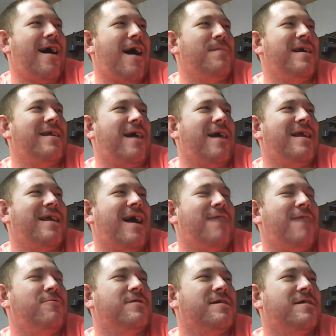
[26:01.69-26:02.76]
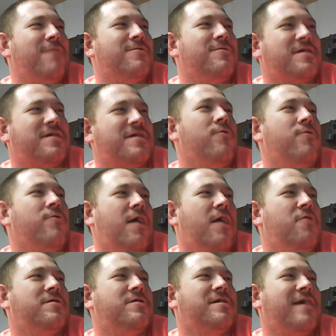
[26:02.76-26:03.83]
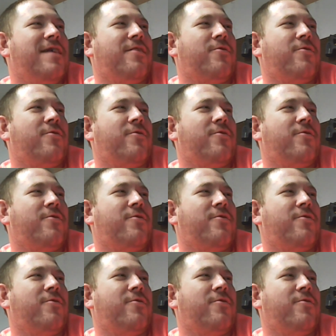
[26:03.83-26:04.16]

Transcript: I was so close to getting